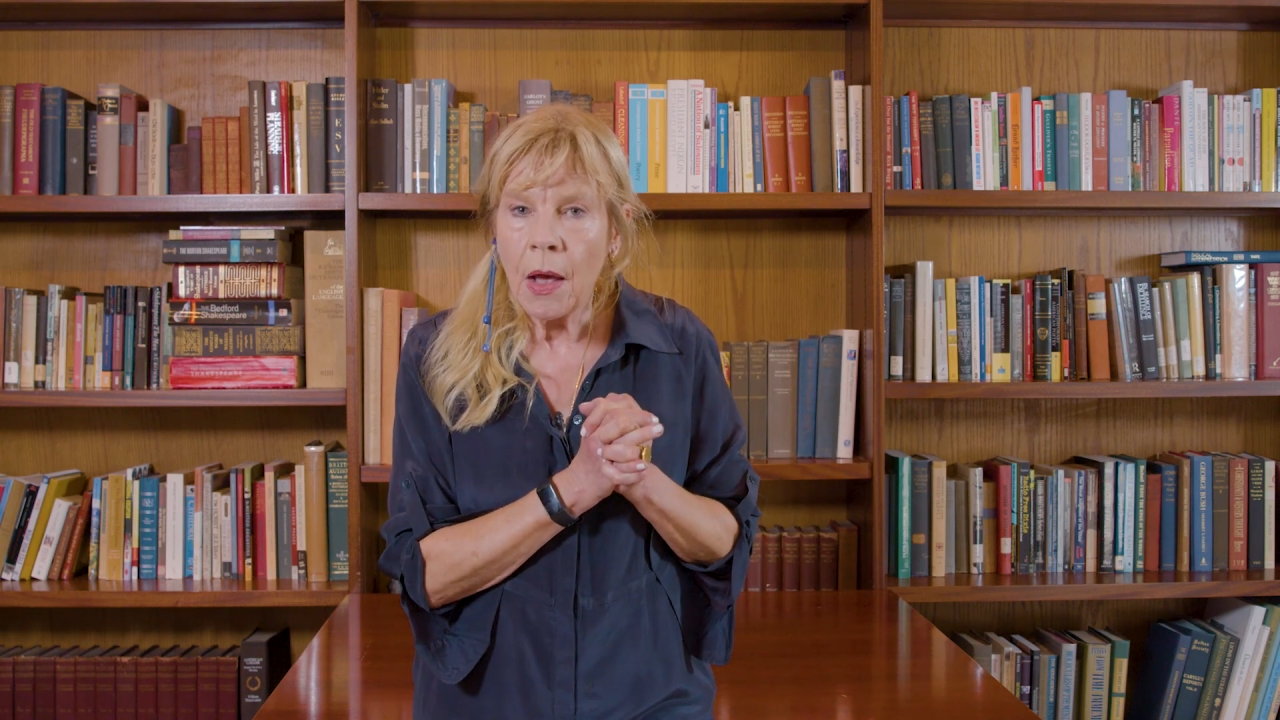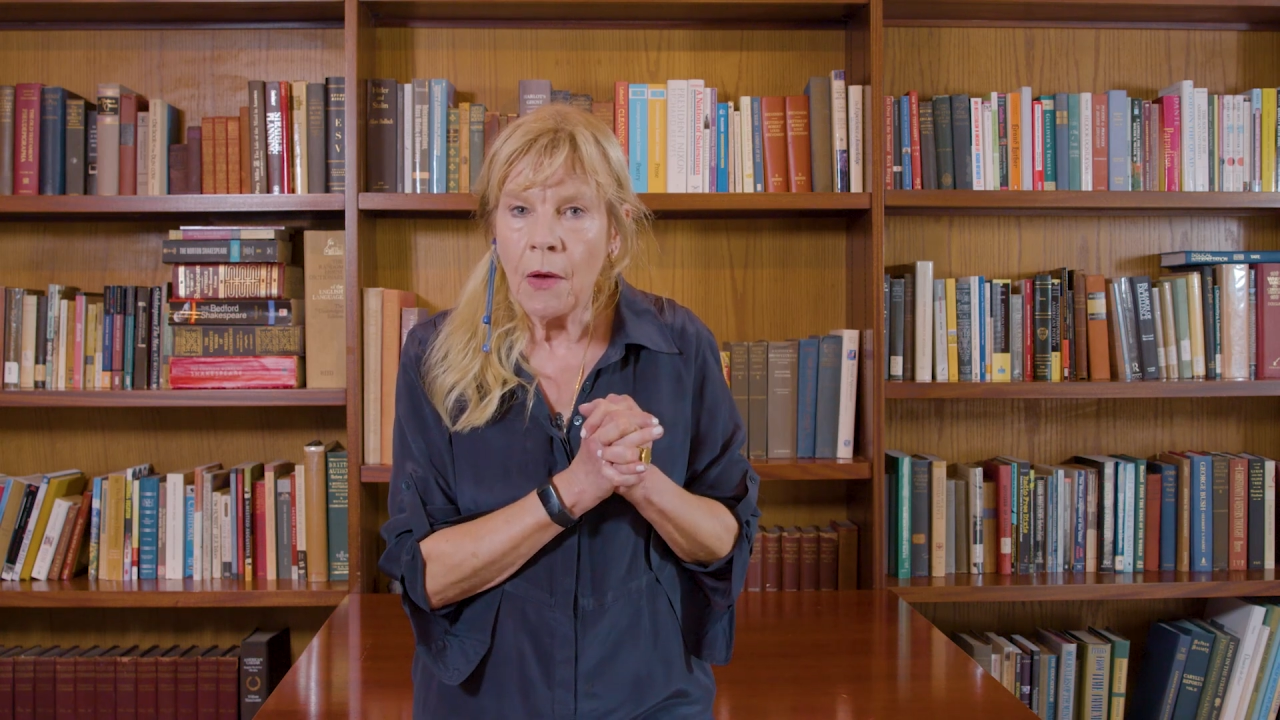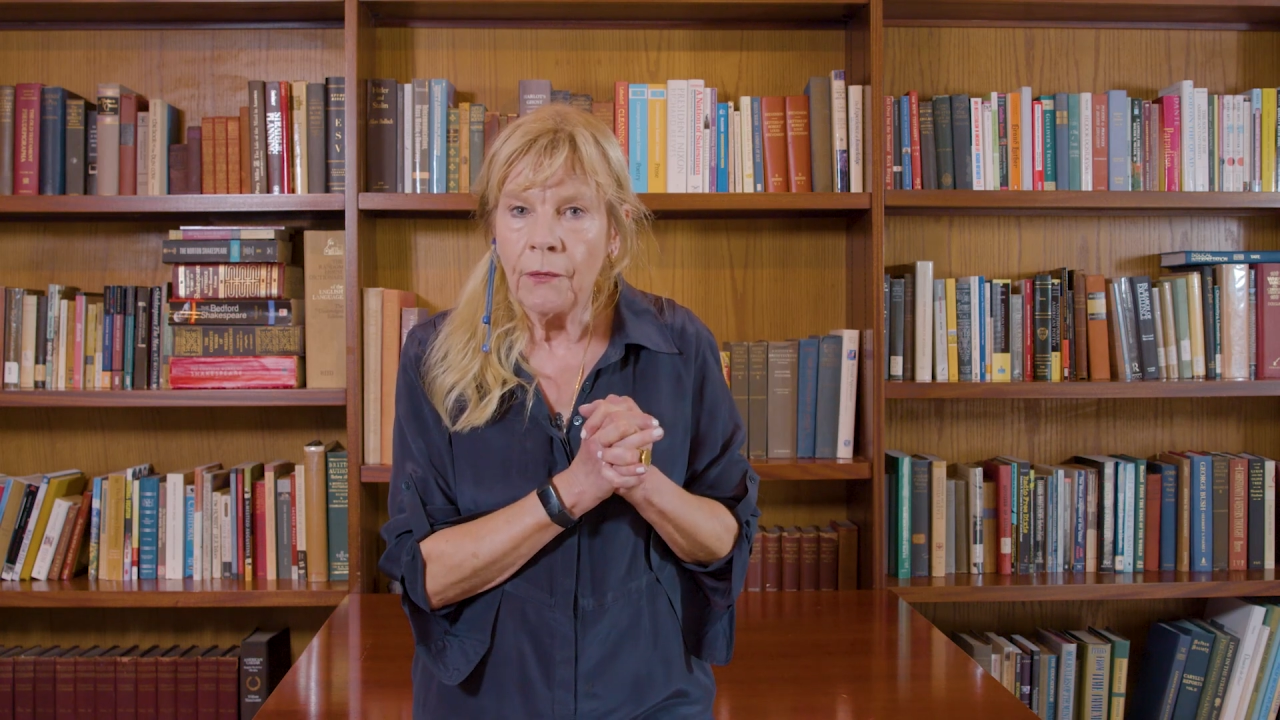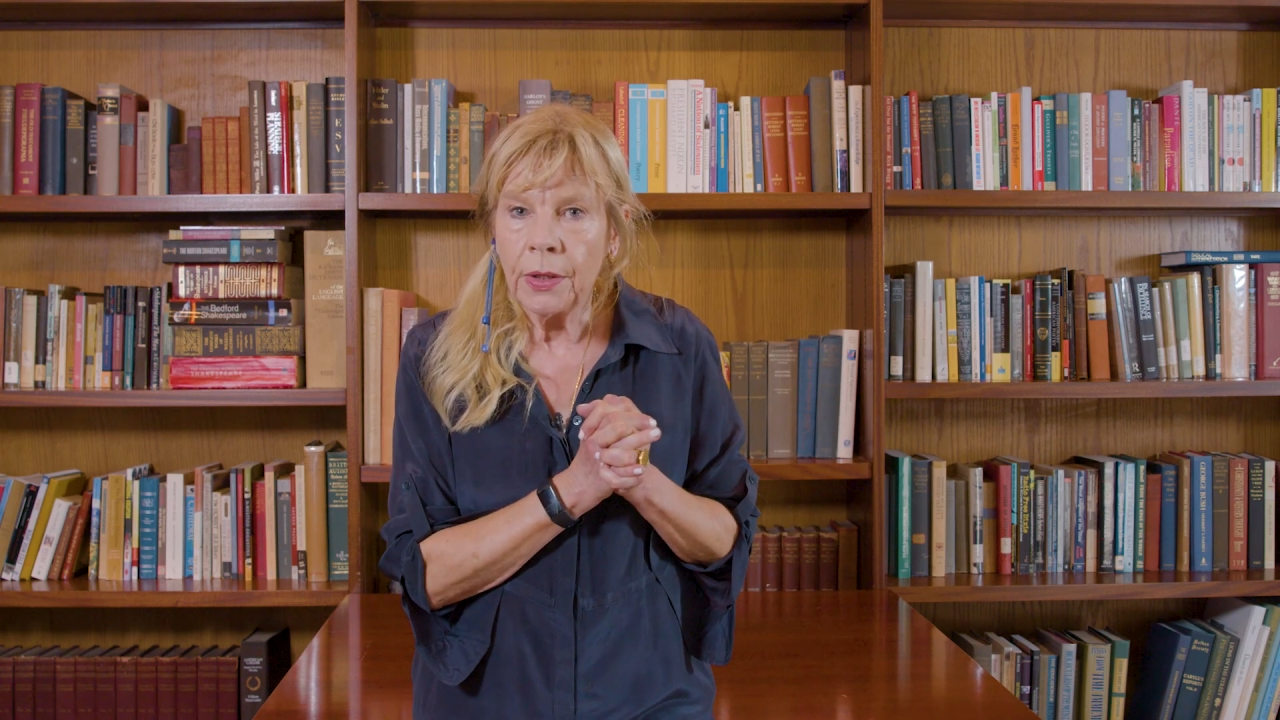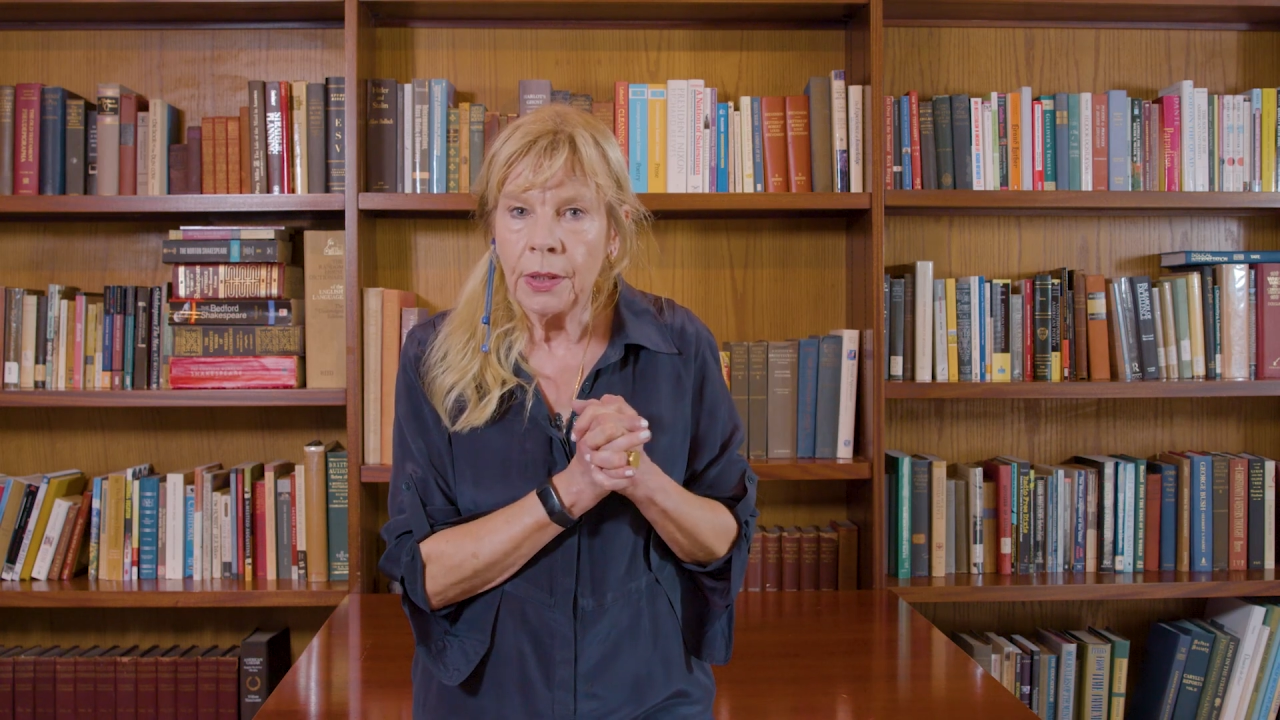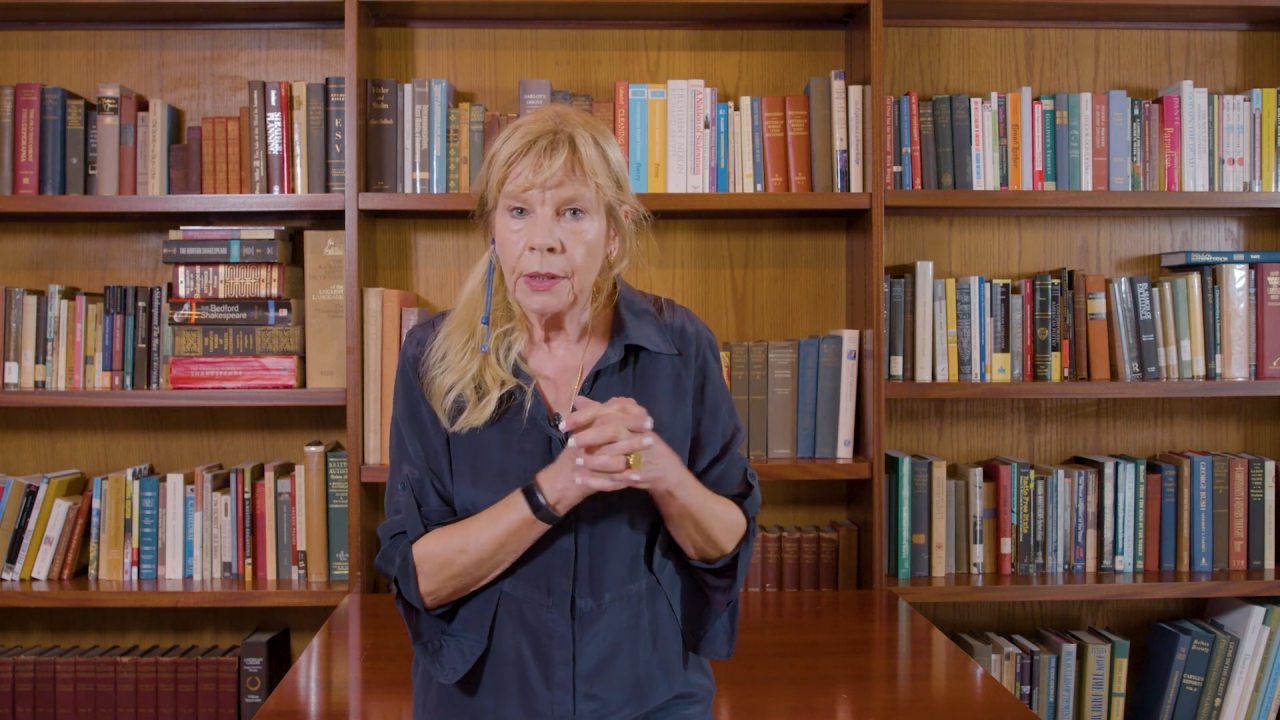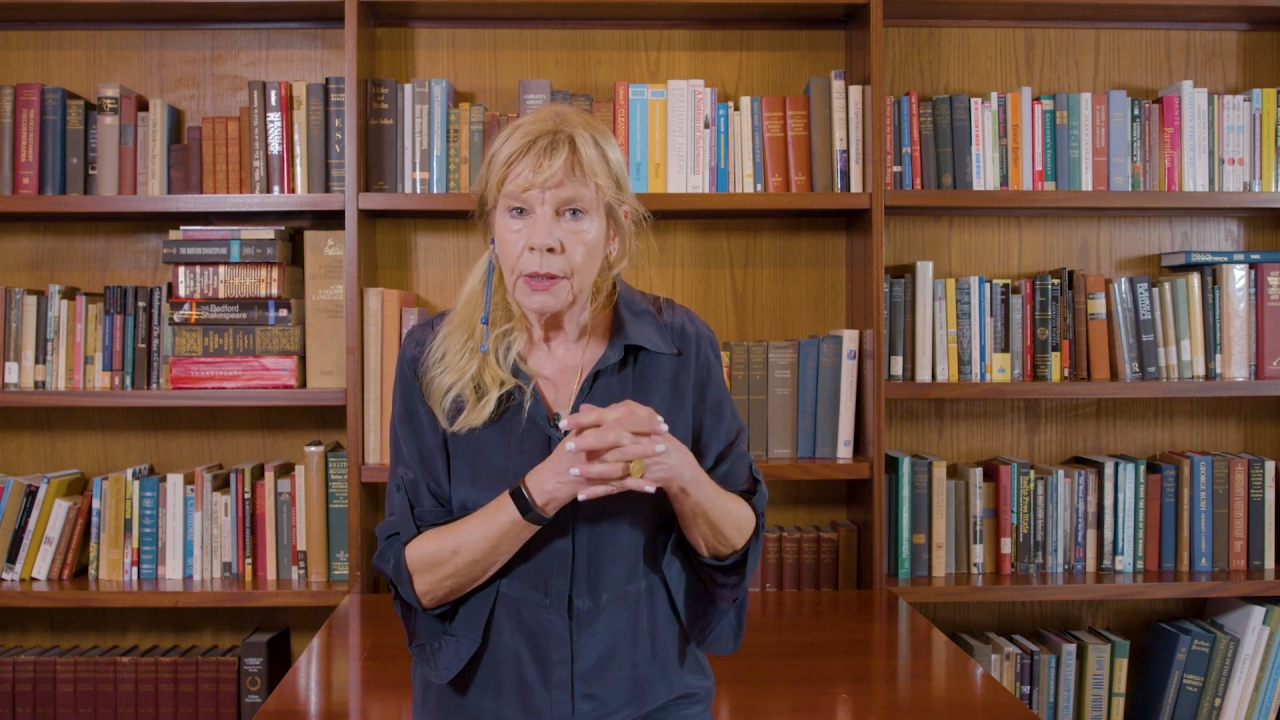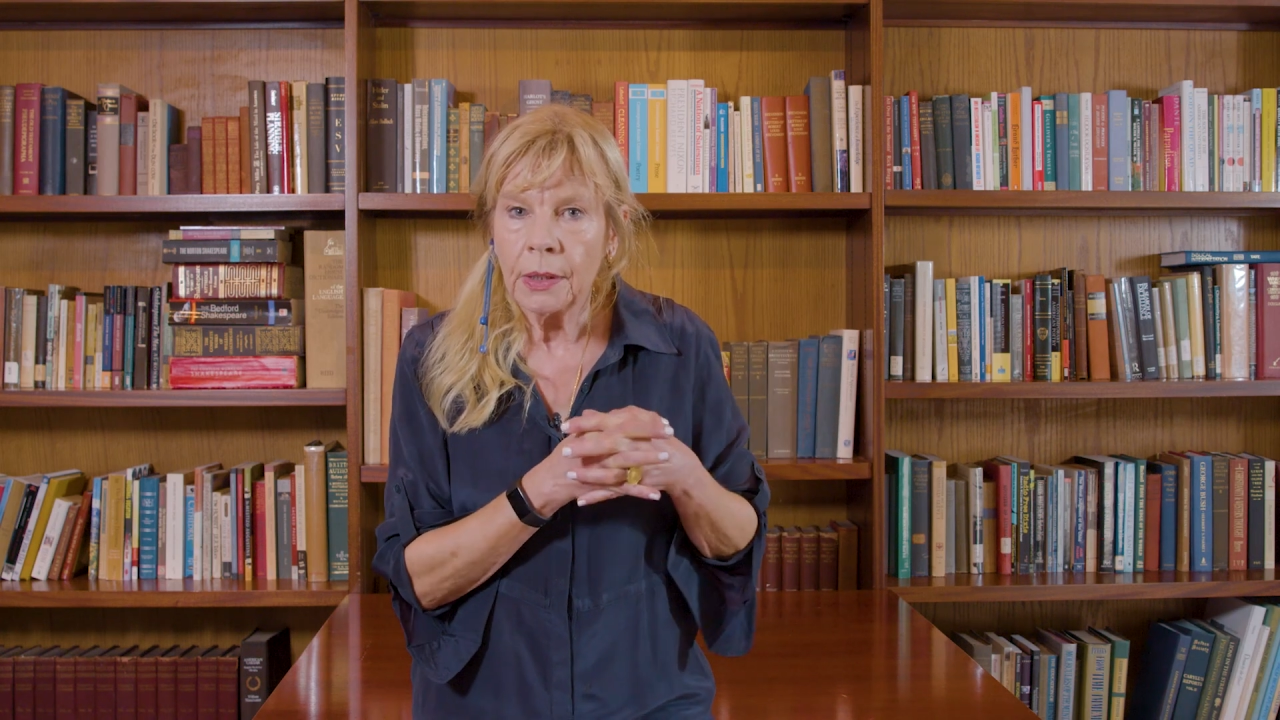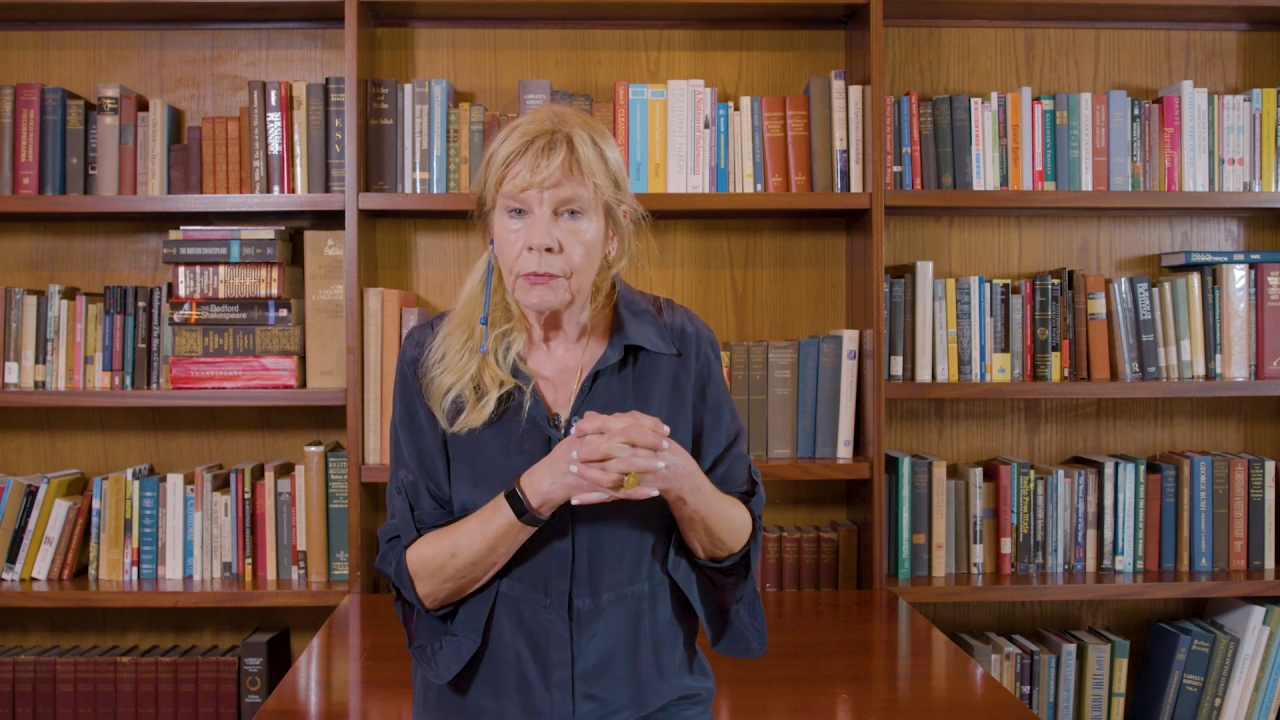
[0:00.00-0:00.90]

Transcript: of the